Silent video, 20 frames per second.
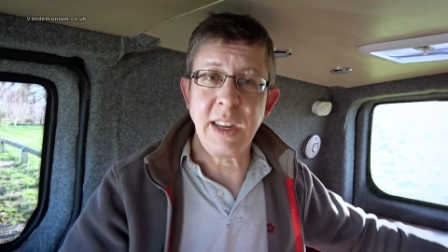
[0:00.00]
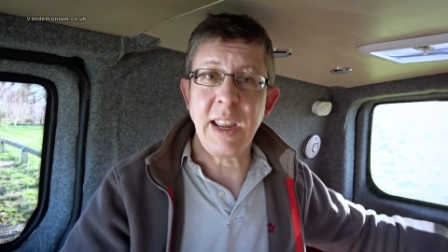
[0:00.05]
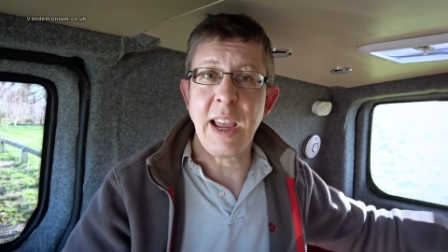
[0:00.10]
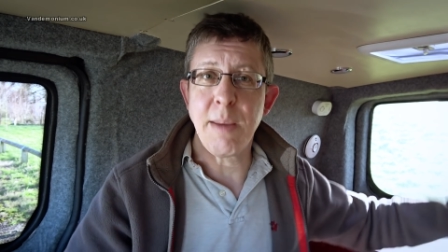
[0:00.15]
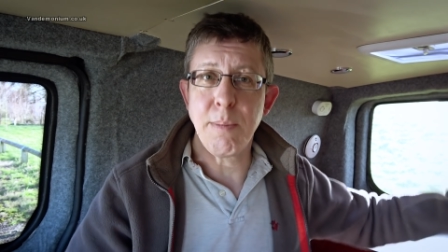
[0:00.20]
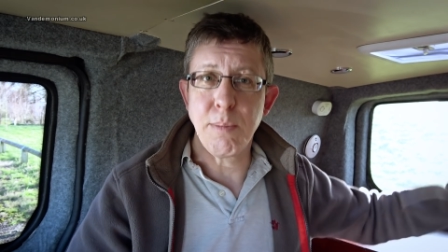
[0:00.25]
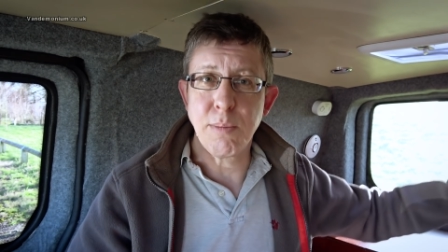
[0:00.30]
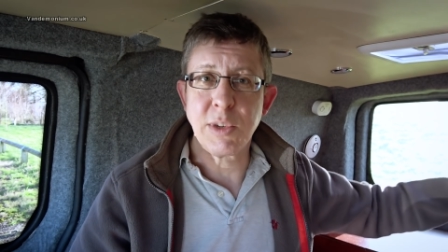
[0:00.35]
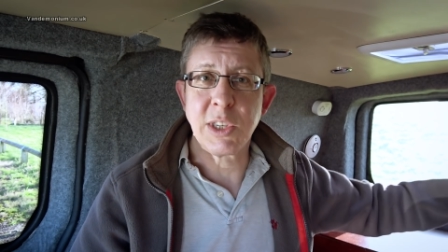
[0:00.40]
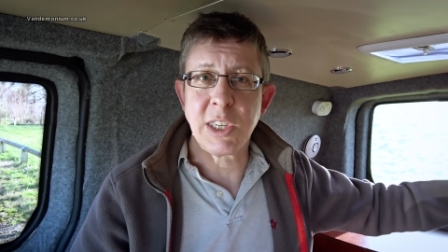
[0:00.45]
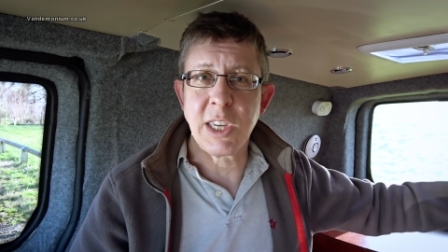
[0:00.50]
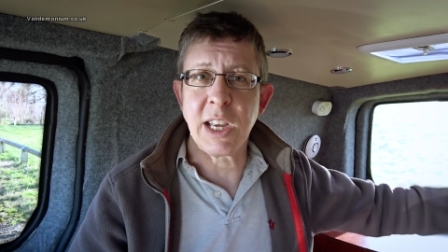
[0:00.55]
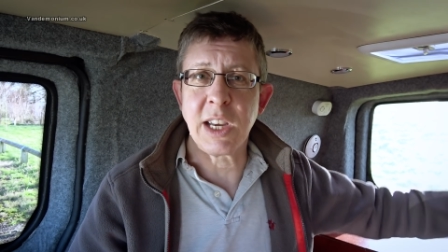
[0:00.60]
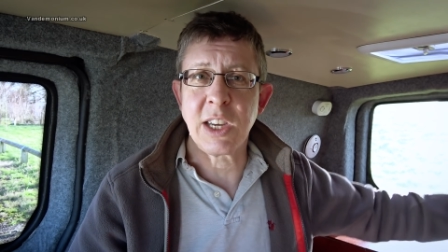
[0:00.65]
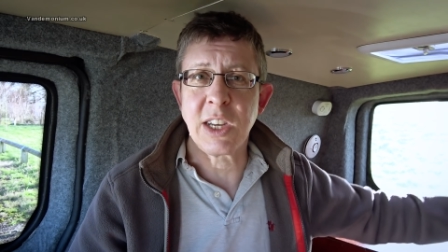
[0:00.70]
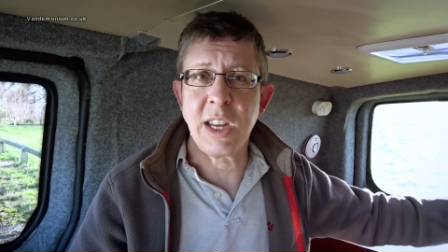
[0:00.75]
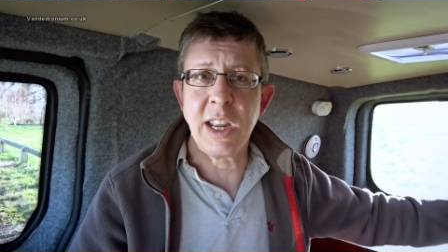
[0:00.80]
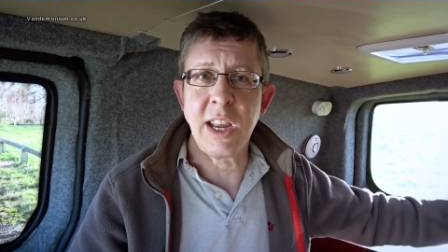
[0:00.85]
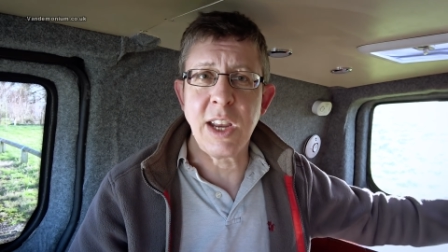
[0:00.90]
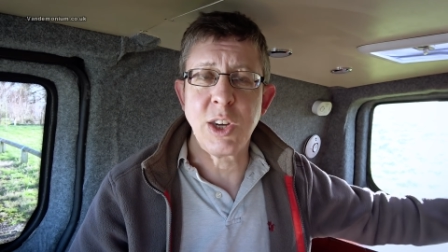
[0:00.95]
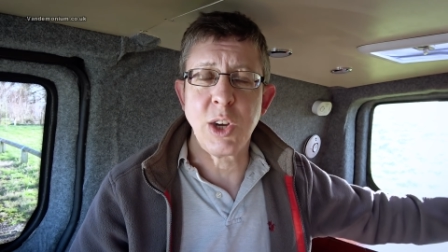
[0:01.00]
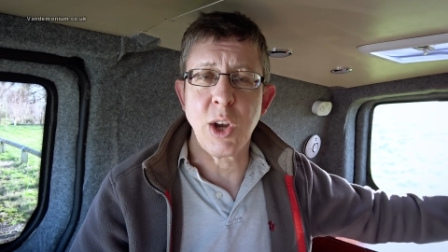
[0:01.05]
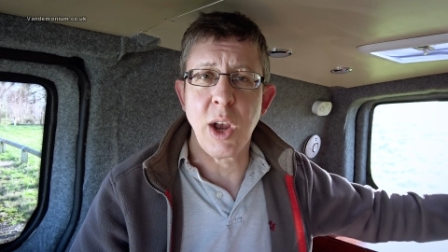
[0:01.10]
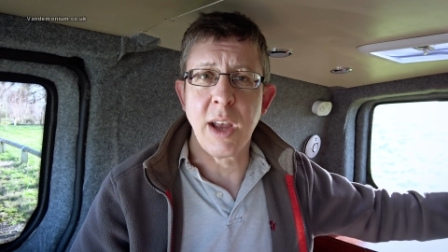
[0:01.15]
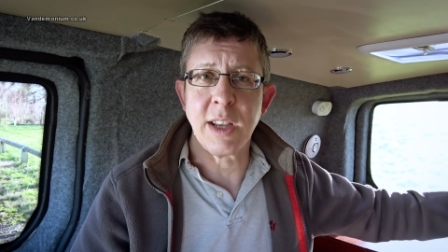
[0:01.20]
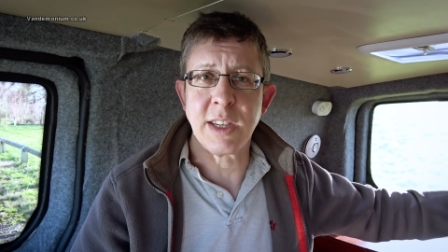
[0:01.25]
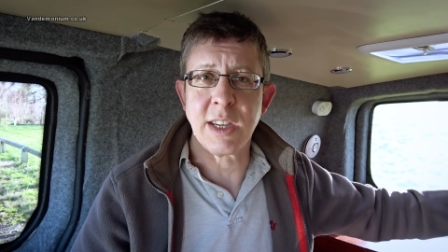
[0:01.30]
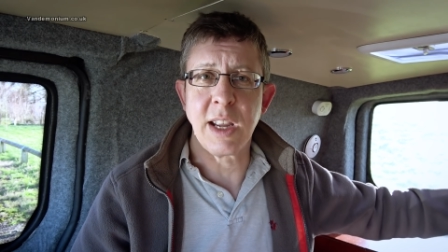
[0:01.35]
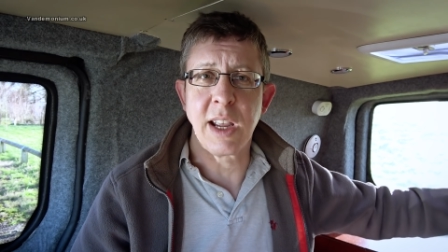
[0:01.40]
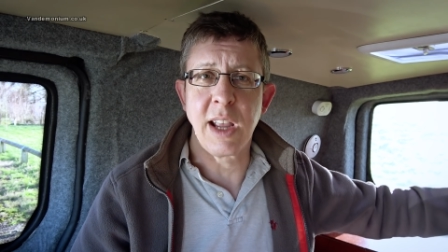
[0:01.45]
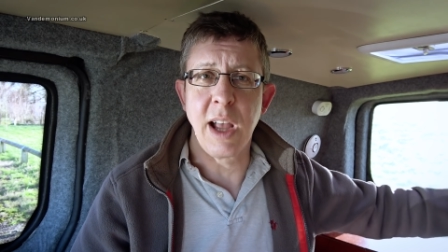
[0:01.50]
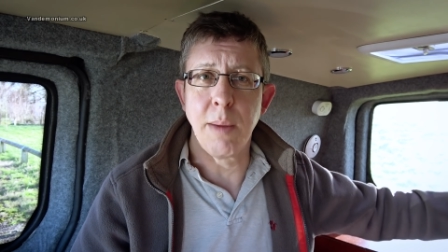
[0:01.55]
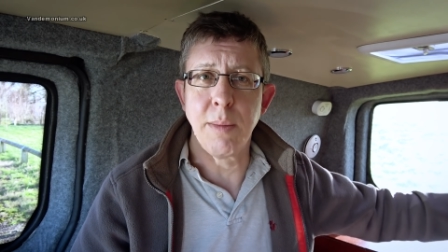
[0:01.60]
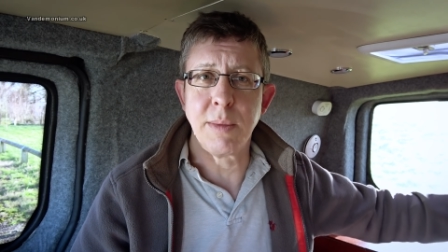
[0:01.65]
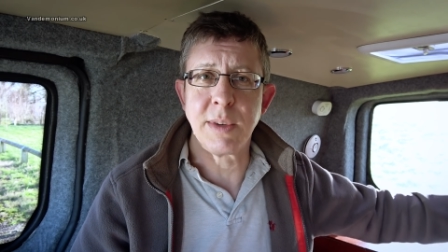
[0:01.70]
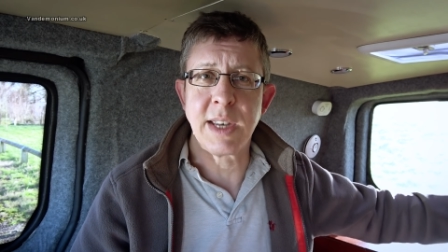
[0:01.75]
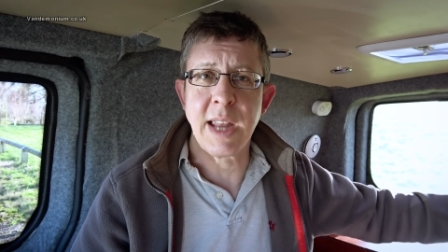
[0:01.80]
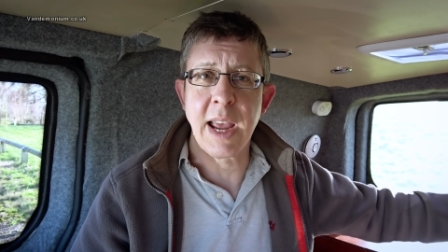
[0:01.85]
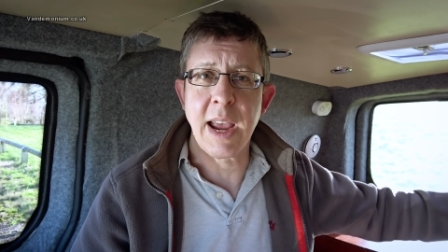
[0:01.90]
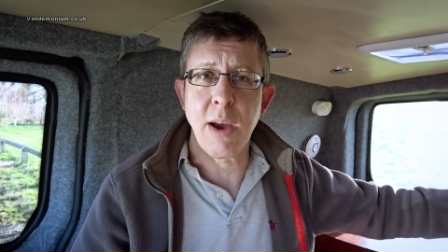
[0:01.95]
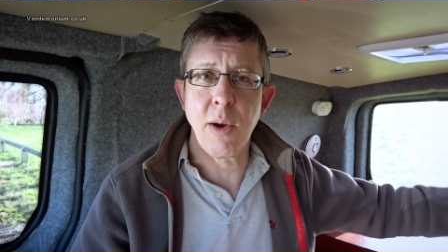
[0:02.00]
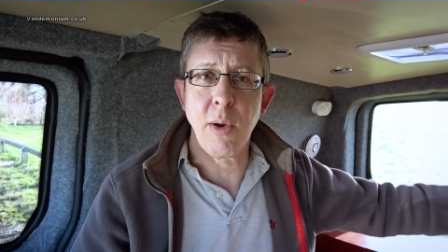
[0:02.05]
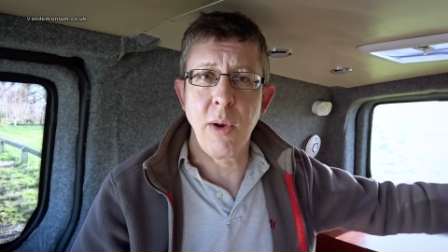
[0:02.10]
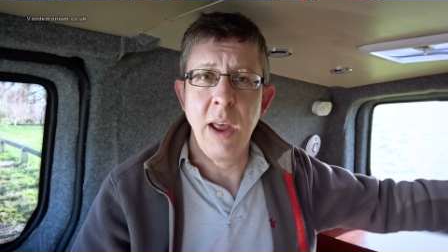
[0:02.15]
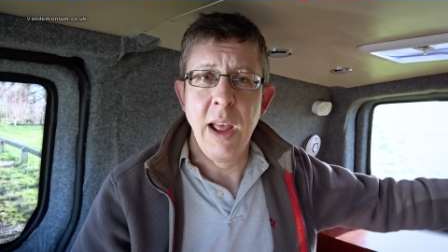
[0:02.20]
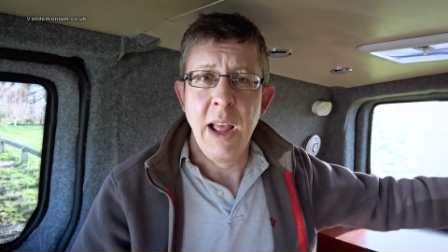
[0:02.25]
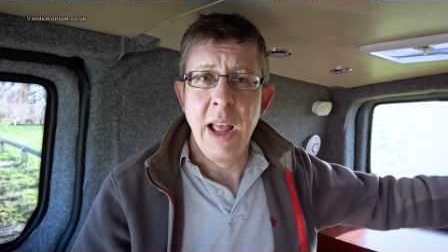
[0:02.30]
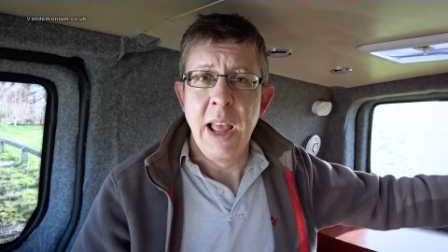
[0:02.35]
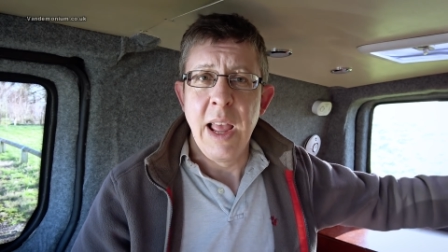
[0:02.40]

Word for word: yep, sixty-ish as it comes down.